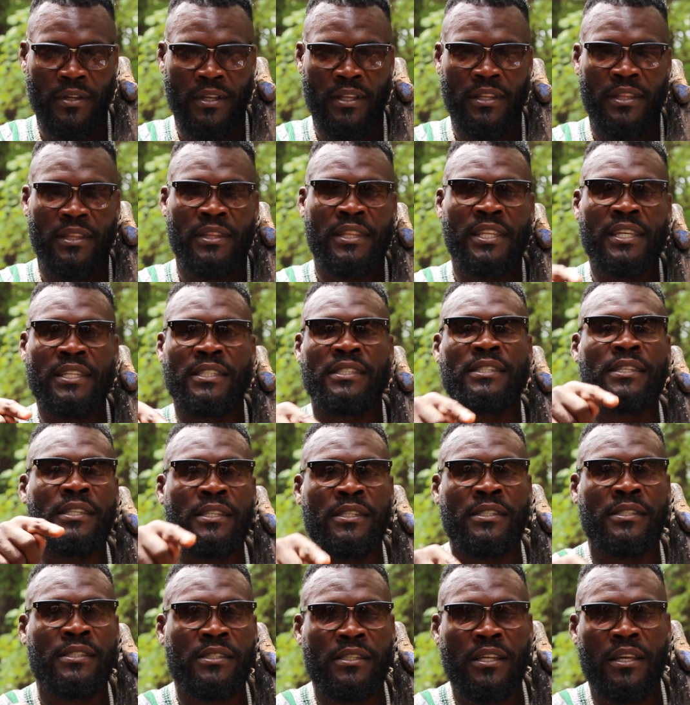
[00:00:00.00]
This
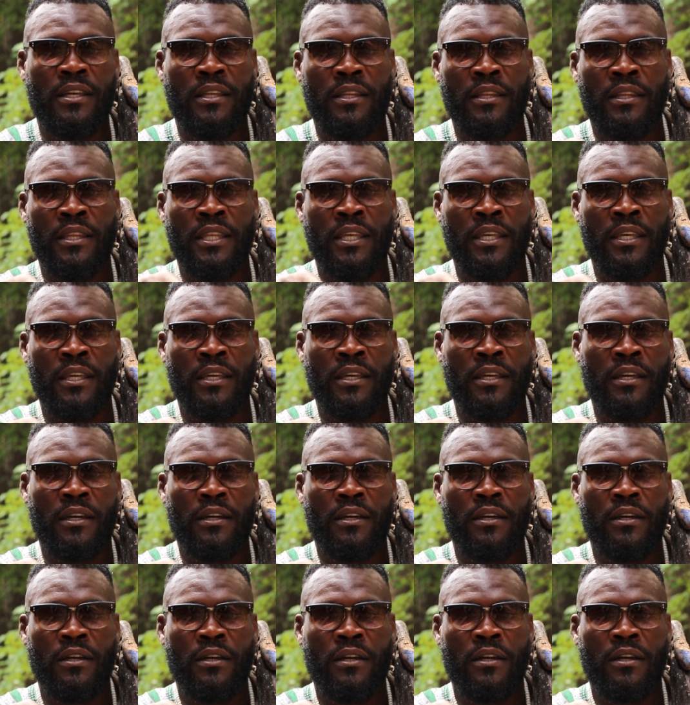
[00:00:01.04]
is the
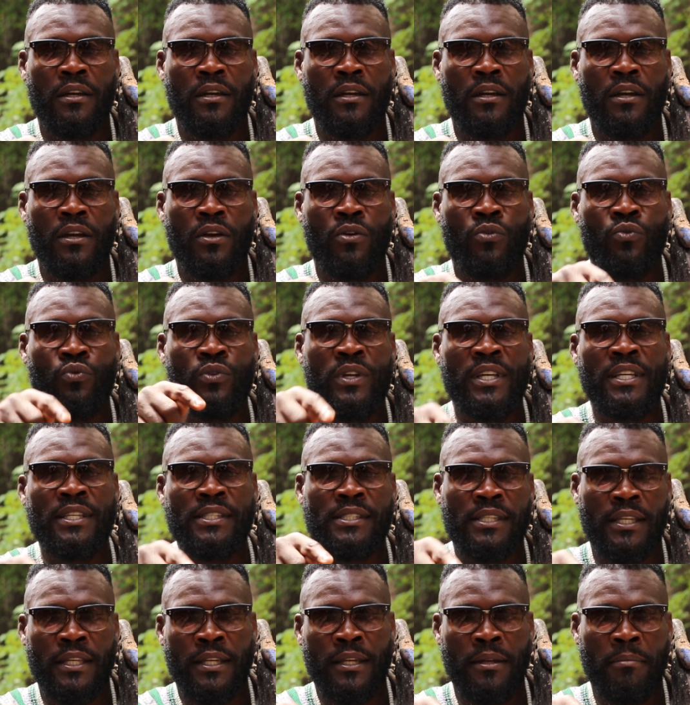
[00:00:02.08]

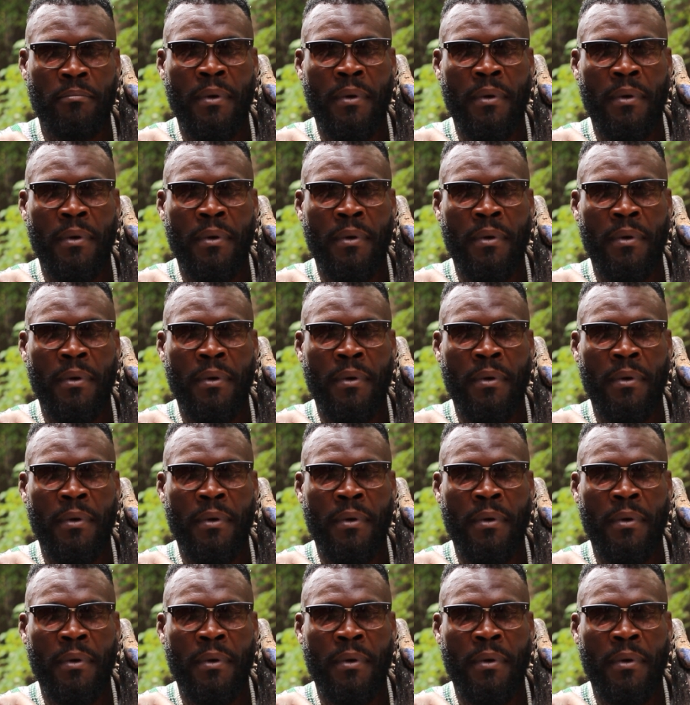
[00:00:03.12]
reason